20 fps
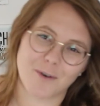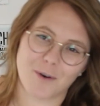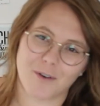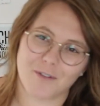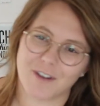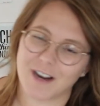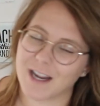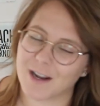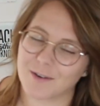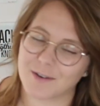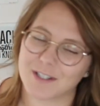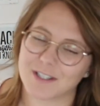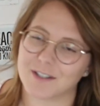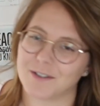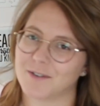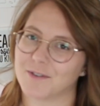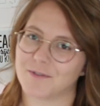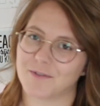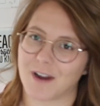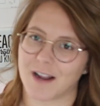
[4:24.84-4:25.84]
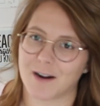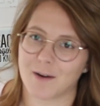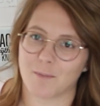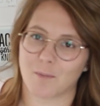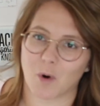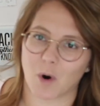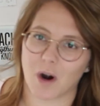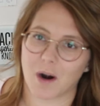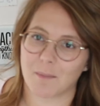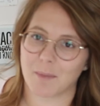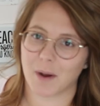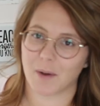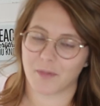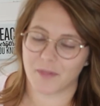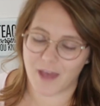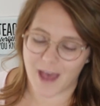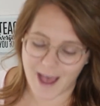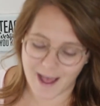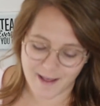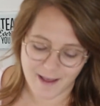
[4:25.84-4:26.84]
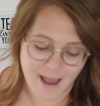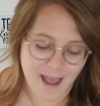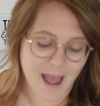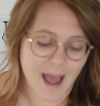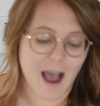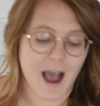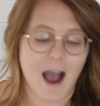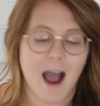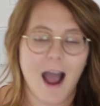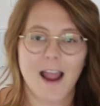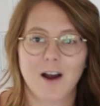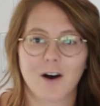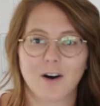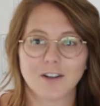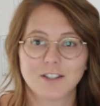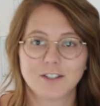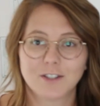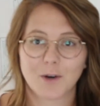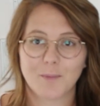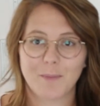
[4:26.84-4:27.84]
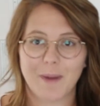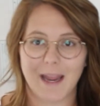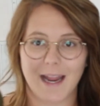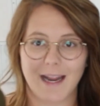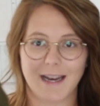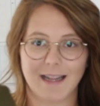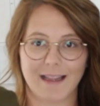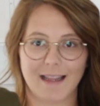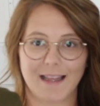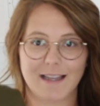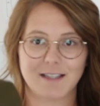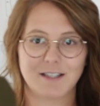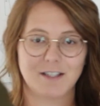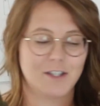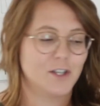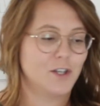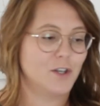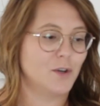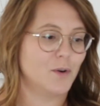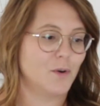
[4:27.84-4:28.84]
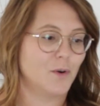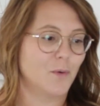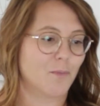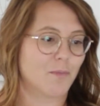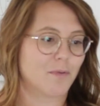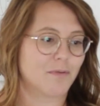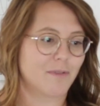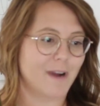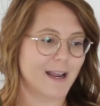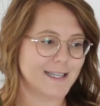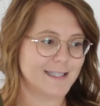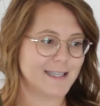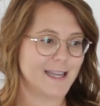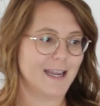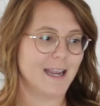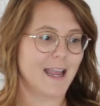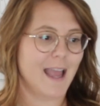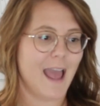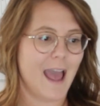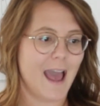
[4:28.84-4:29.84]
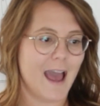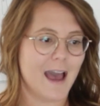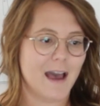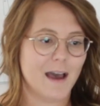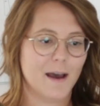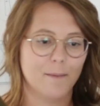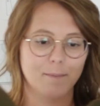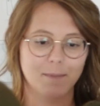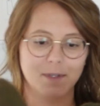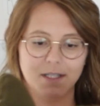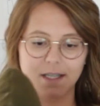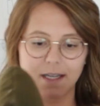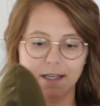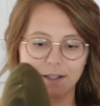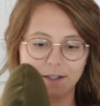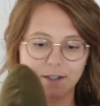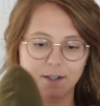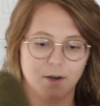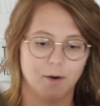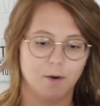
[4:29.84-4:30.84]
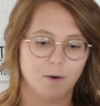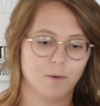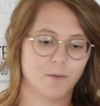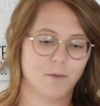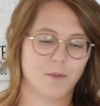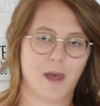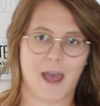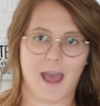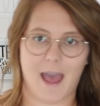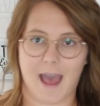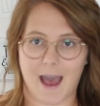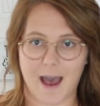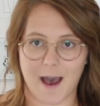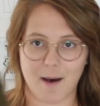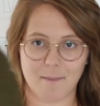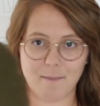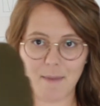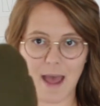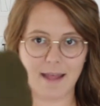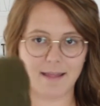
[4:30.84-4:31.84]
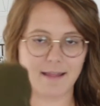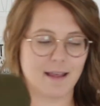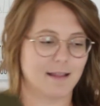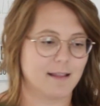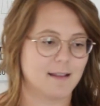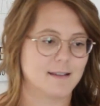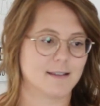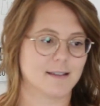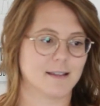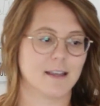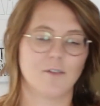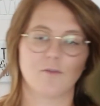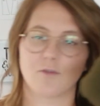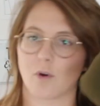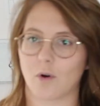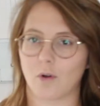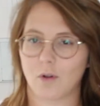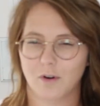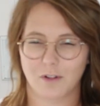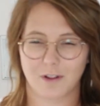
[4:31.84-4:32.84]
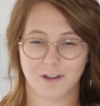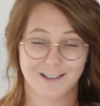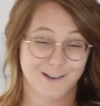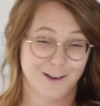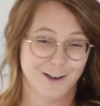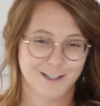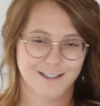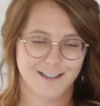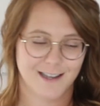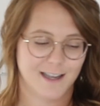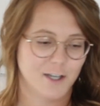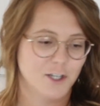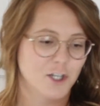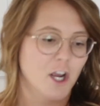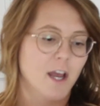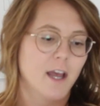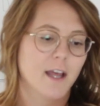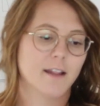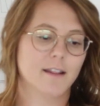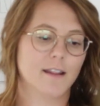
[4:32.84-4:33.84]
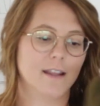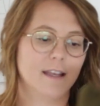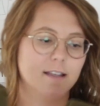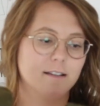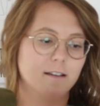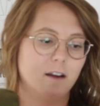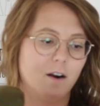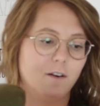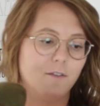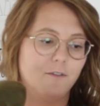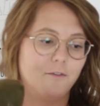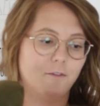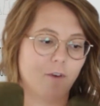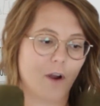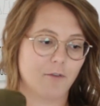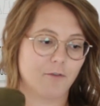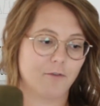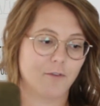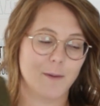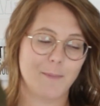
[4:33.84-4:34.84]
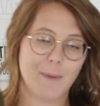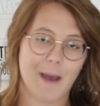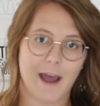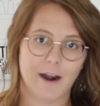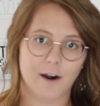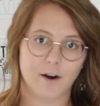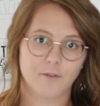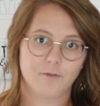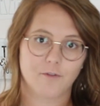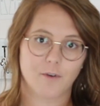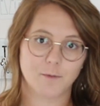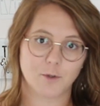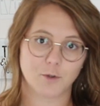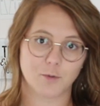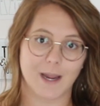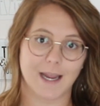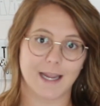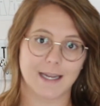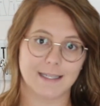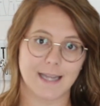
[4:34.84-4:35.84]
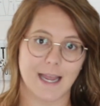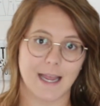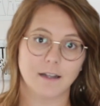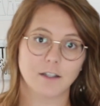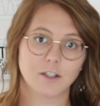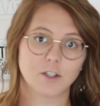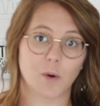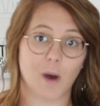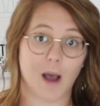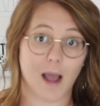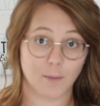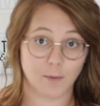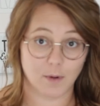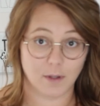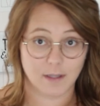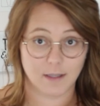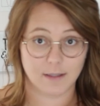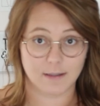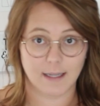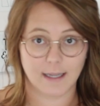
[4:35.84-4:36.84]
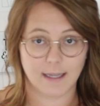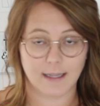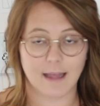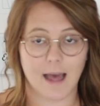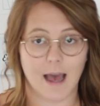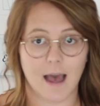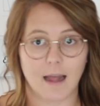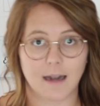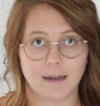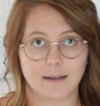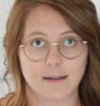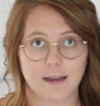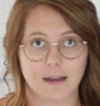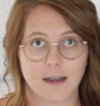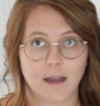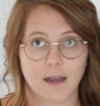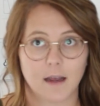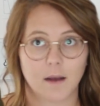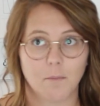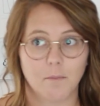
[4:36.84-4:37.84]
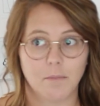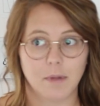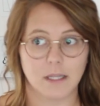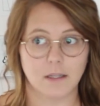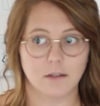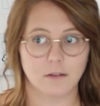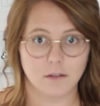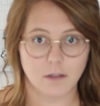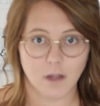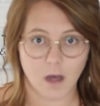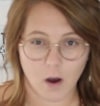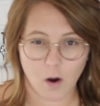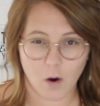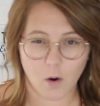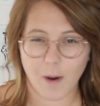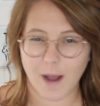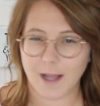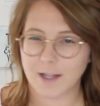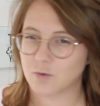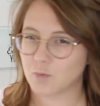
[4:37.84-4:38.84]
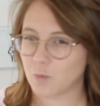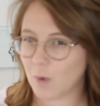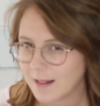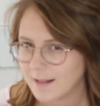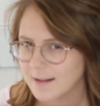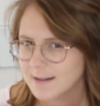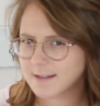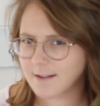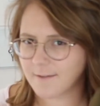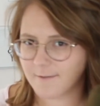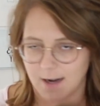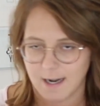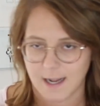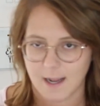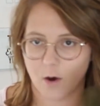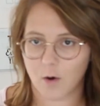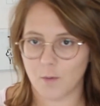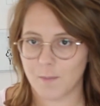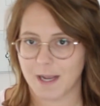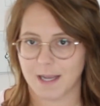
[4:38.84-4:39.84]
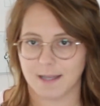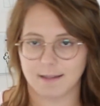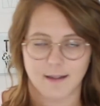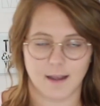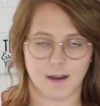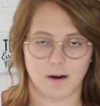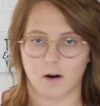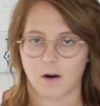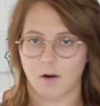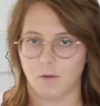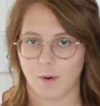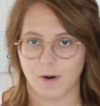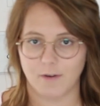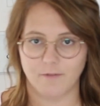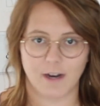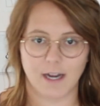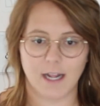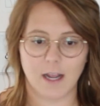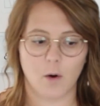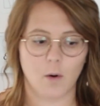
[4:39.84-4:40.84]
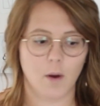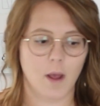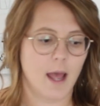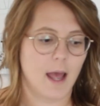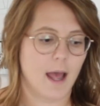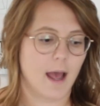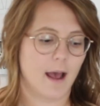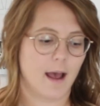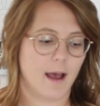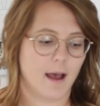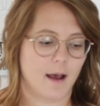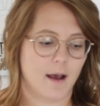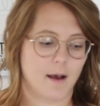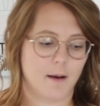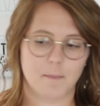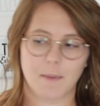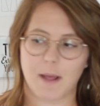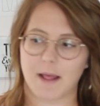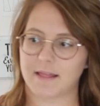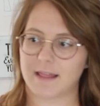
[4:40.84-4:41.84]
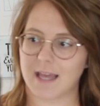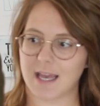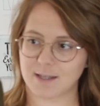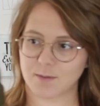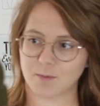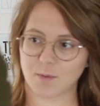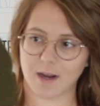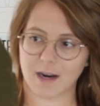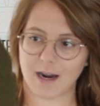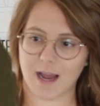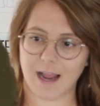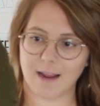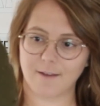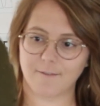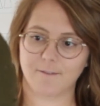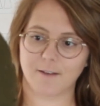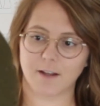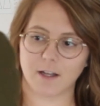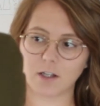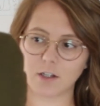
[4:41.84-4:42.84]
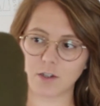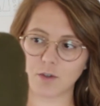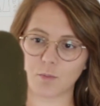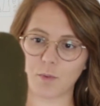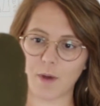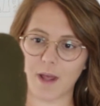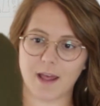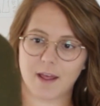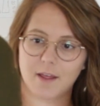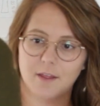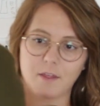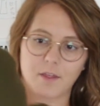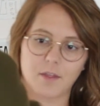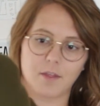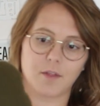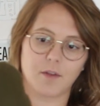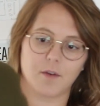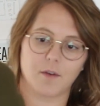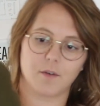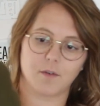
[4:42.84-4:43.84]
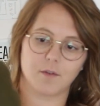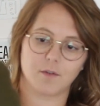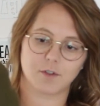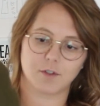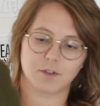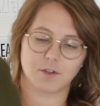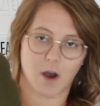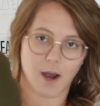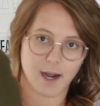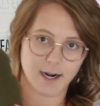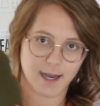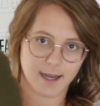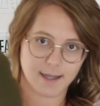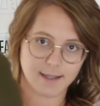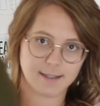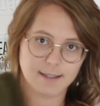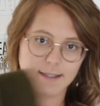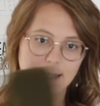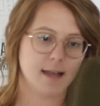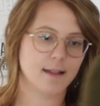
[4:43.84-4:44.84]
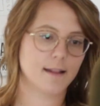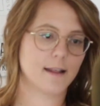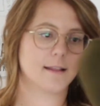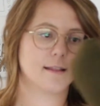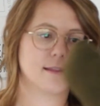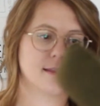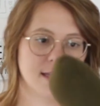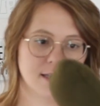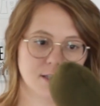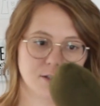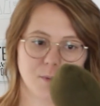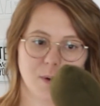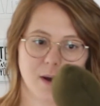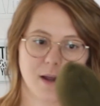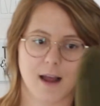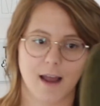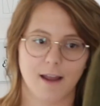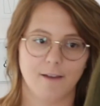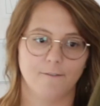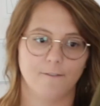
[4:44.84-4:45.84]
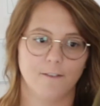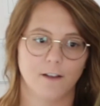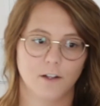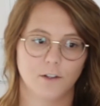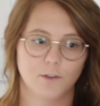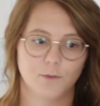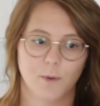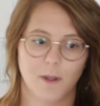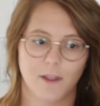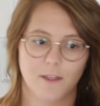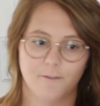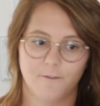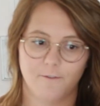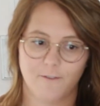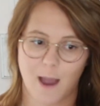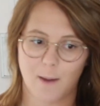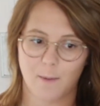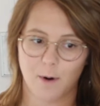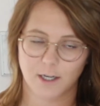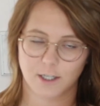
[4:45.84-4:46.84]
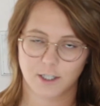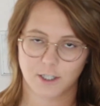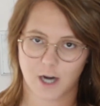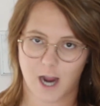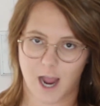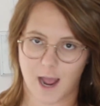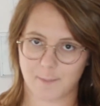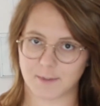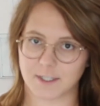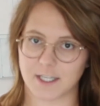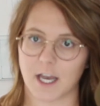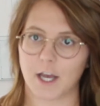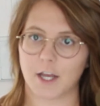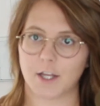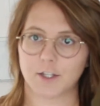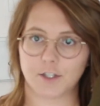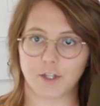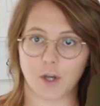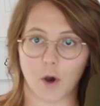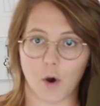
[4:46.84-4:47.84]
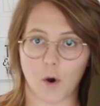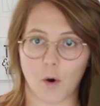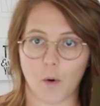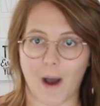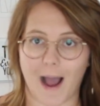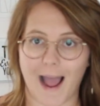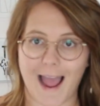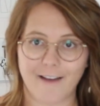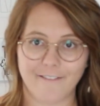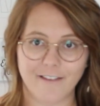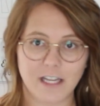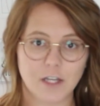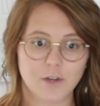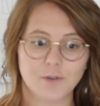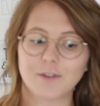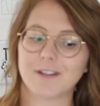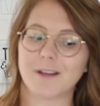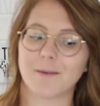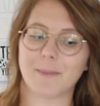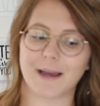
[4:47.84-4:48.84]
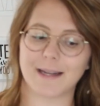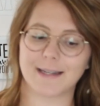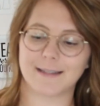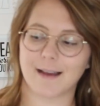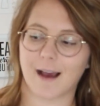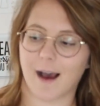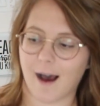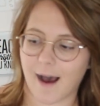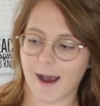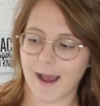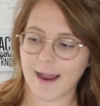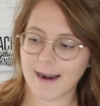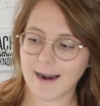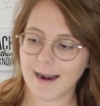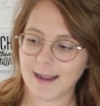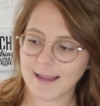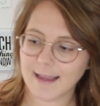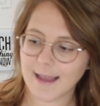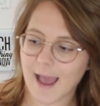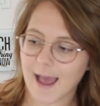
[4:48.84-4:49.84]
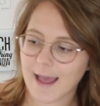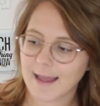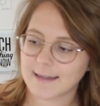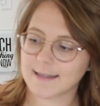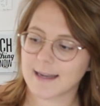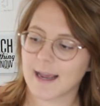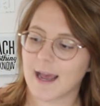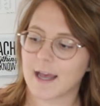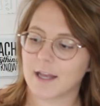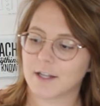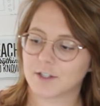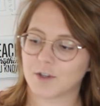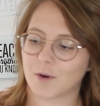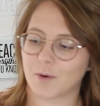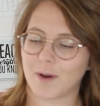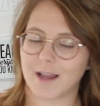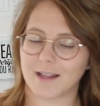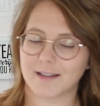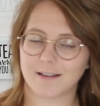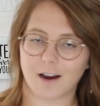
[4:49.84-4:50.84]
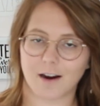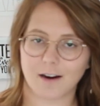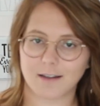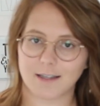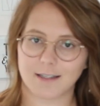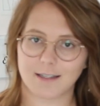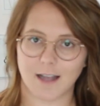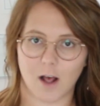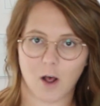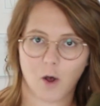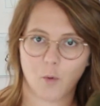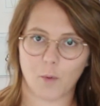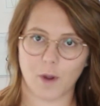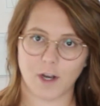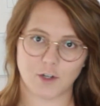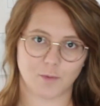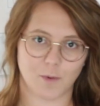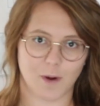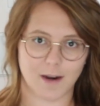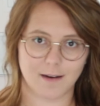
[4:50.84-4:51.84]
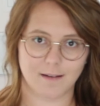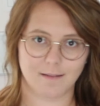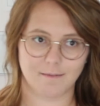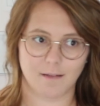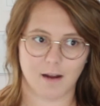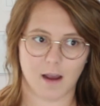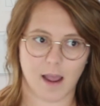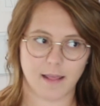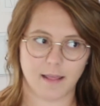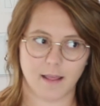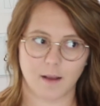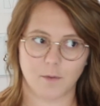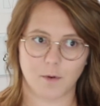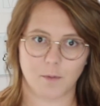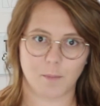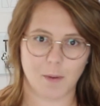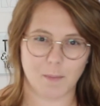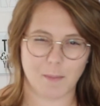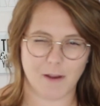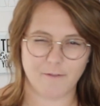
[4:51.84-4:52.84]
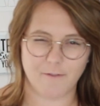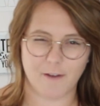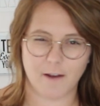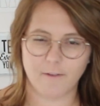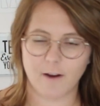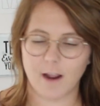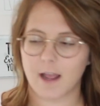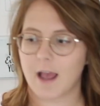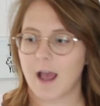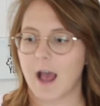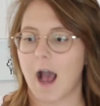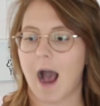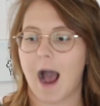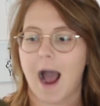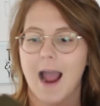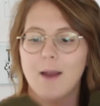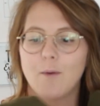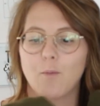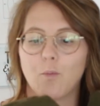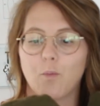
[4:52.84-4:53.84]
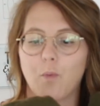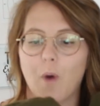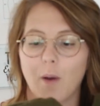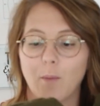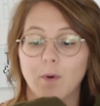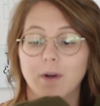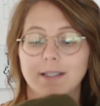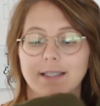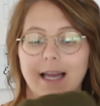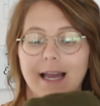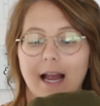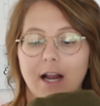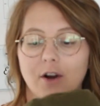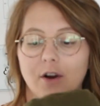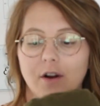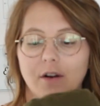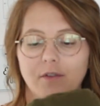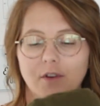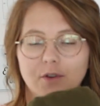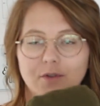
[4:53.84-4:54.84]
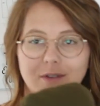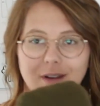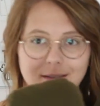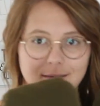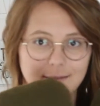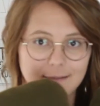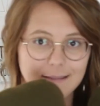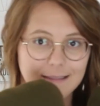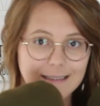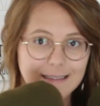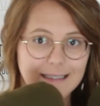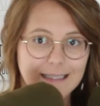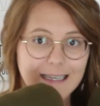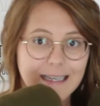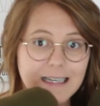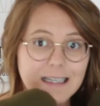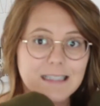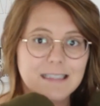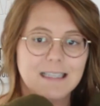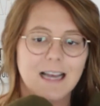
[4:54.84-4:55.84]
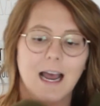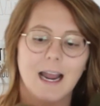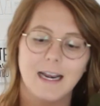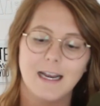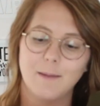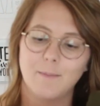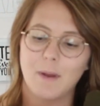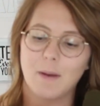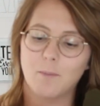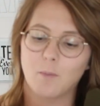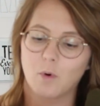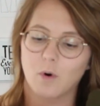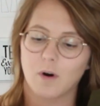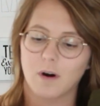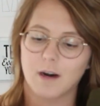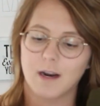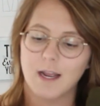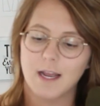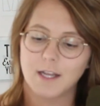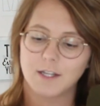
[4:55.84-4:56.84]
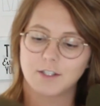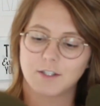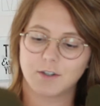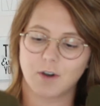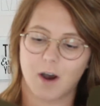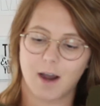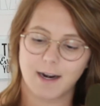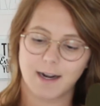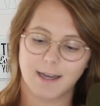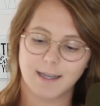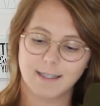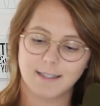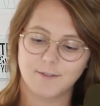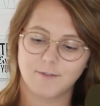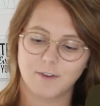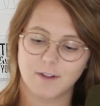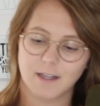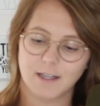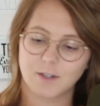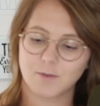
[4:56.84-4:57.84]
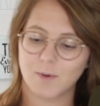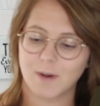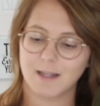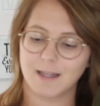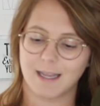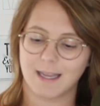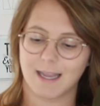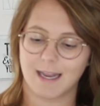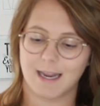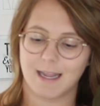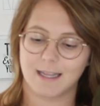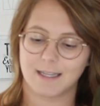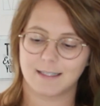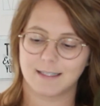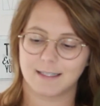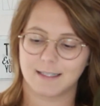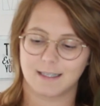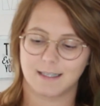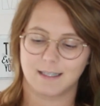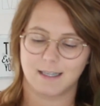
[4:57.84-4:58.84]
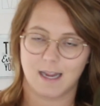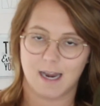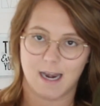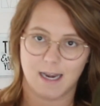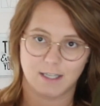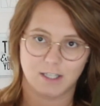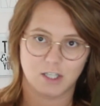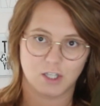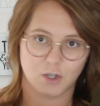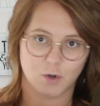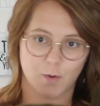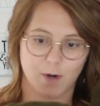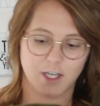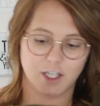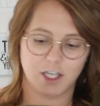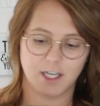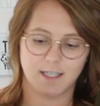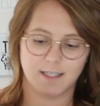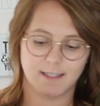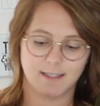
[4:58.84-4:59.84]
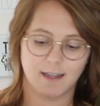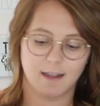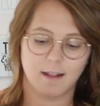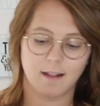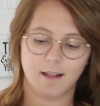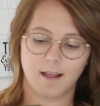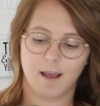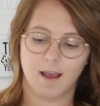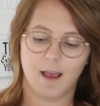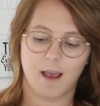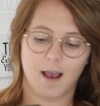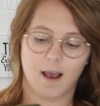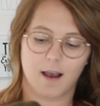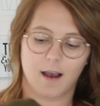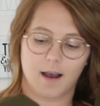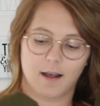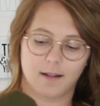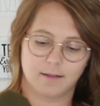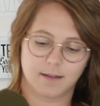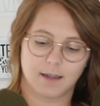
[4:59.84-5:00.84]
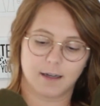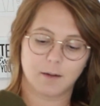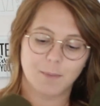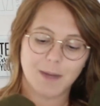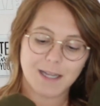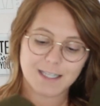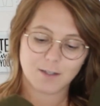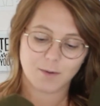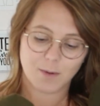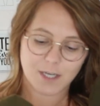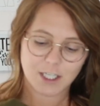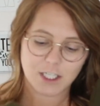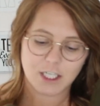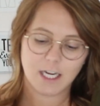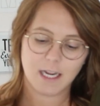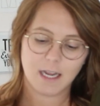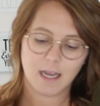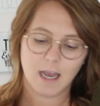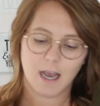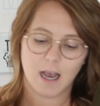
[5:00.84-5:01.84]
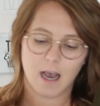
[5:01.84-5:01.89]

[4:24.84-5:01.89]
the whole video to find out more about that. I also made these 2 pressing hams, so the ham and then the sleeve roll or the sausage. These are a free pattern from Twig and Tail, so I will link that below as well as the video because they're all one video. This one I filled with sawdust, and then this one I filled with fabric scraps. So I haven't used them a ton yet, so it's hard to tell which one I think would be my favorite. I will say I could have used a little tiny bit more sawdust for this one, like it is it is squishy still, a little bit squishy.